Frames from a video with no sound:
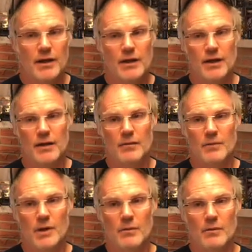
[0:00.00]
Um,
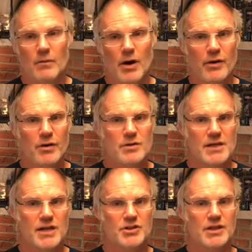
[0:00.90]
Mario is
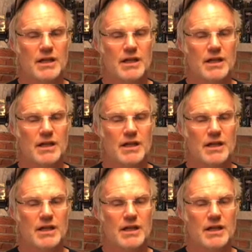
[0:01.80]
actually